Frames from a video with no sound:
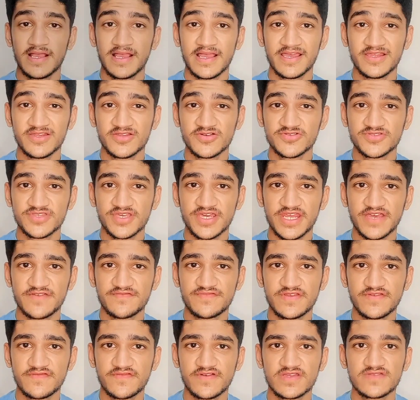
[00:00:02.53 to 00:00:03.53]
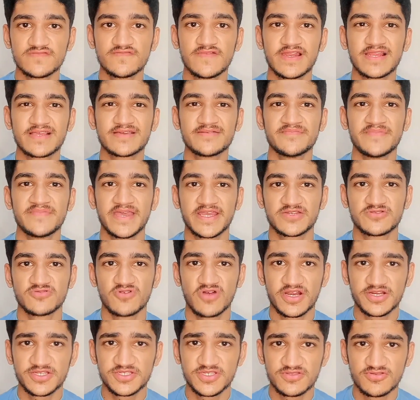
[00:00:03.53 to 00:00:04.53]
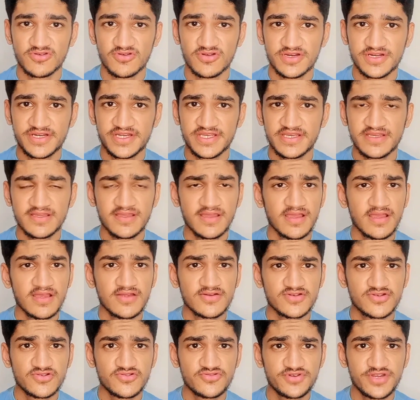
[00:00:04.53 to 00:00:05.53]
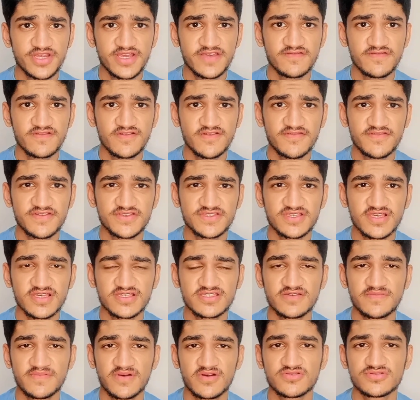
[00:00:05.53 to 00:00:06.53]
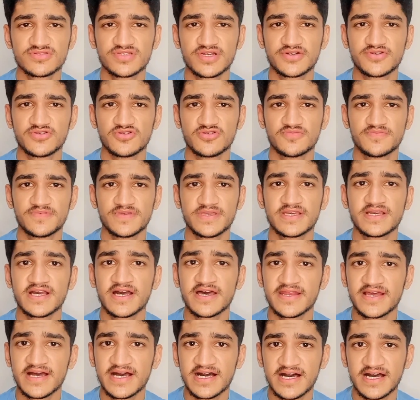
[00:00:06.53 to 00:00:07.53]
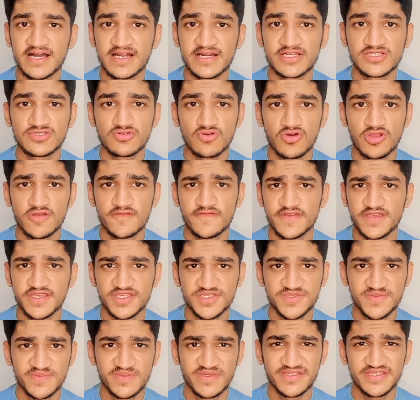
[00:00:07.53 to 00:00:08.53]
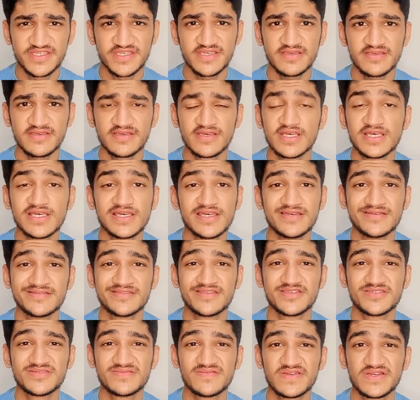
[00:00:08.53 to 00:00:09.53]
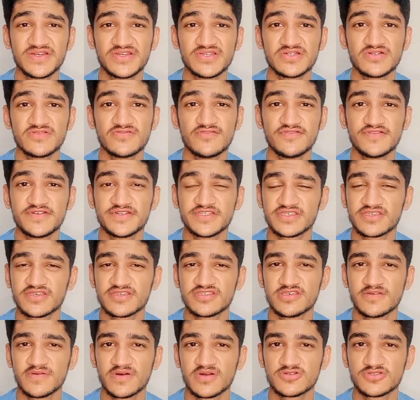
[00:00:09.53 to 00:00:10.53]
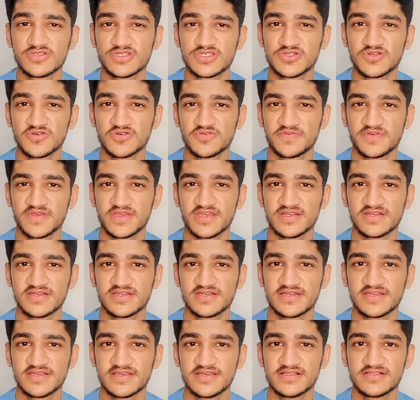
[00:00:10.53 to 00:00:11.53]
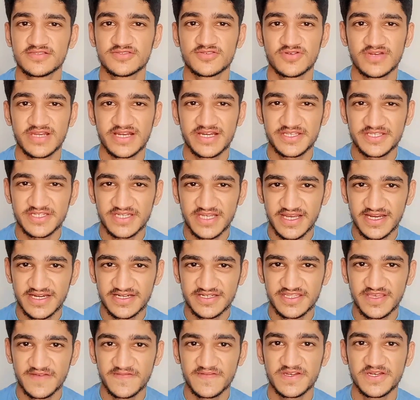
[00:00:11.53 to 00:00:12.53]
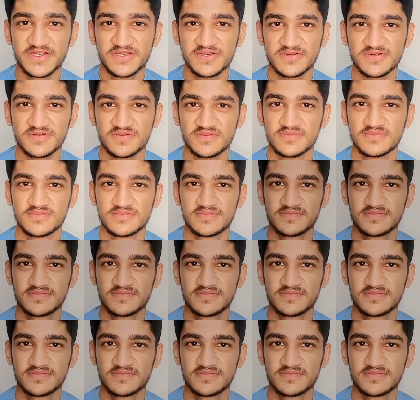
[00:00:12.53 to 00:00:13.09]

Hello there everyone, welcome back to Arts Authority. Today we'll discuss about the topic, Are Arts Always Busy? In this video, we'll discuss about this topic in detail, so let's start the video.